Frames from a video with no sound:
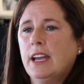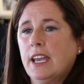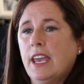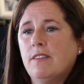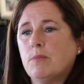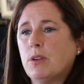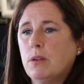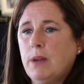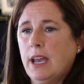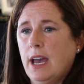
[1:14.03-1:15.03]
I gave her
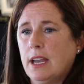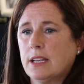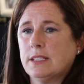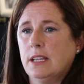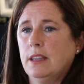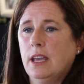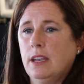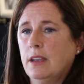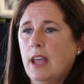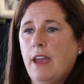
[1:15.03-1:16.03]
probiotics, and
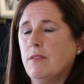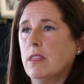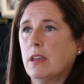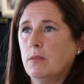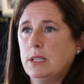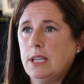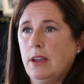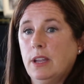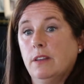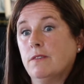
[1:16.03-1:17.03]
then everything went
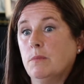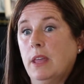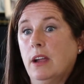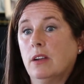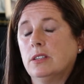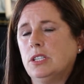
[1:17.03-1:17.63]
downhill from there.